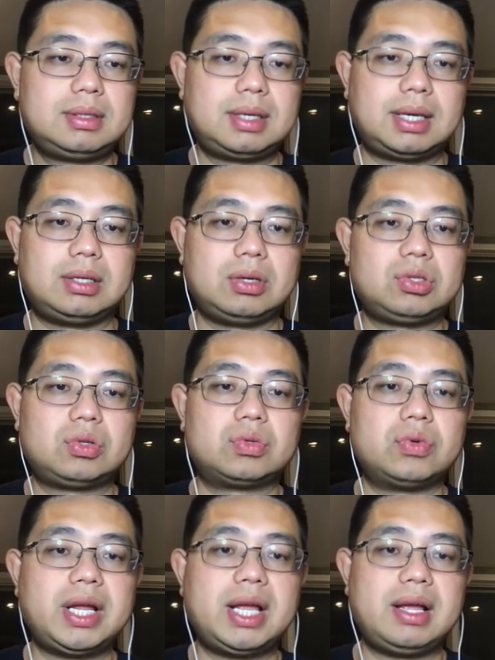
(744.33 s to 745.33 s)
and those
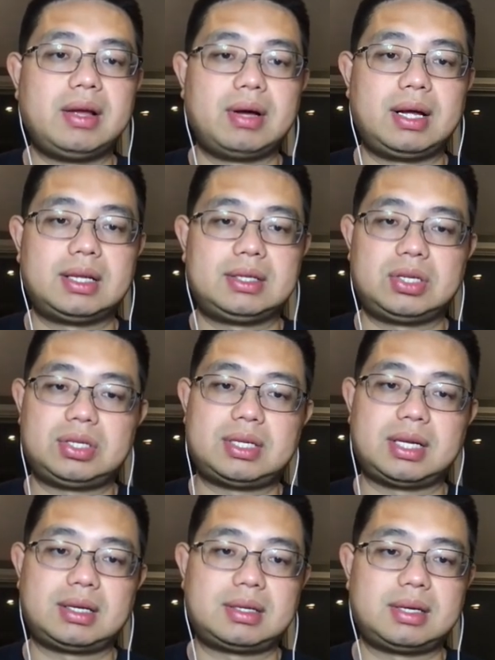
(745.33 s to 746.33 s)
gray are just
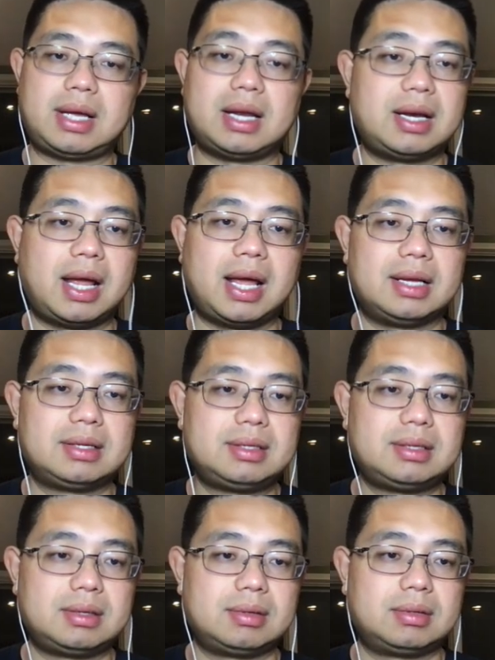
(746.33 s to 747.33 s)
like NA,
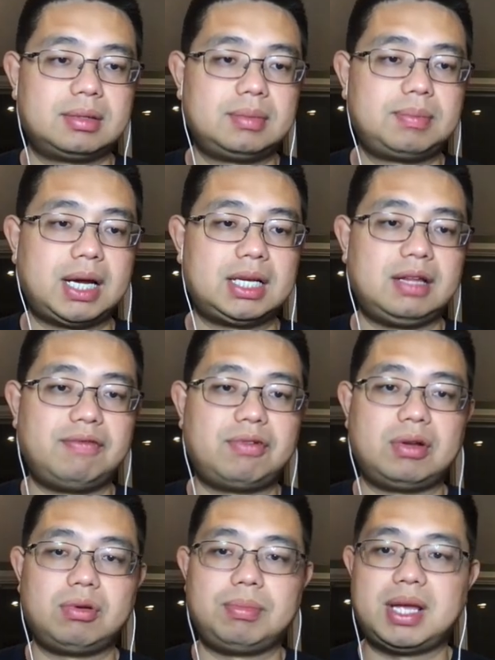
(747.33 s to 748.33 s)
so by default
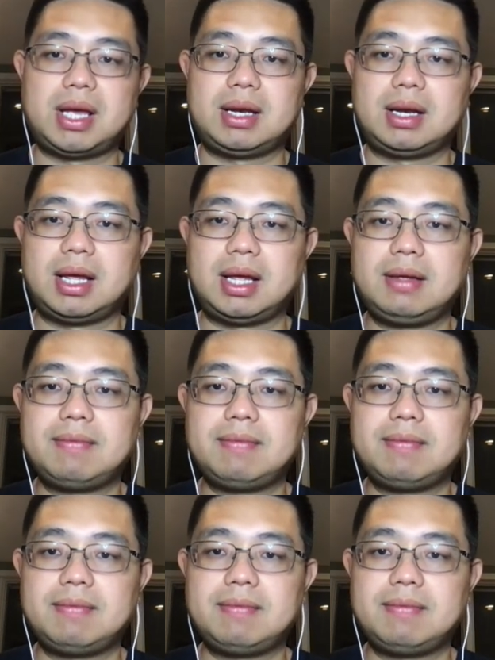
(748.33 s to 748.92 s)
it will be NA.